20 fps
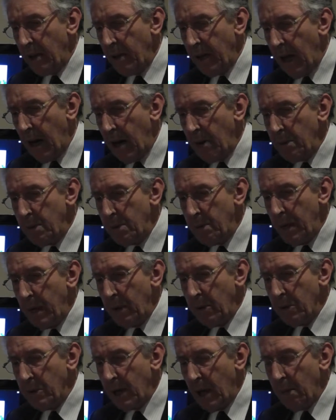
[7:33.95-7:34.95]
the Arab Spring
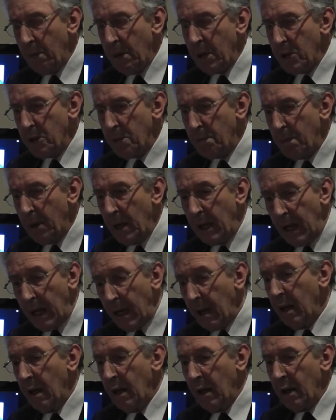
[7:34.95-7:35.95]
was going to be a
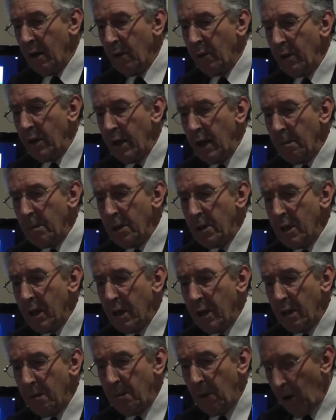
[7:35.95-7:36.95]
spring with liberty
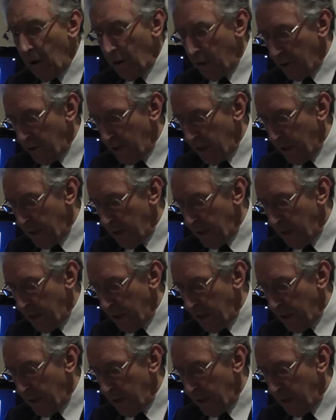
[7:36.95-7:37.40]
and democracy.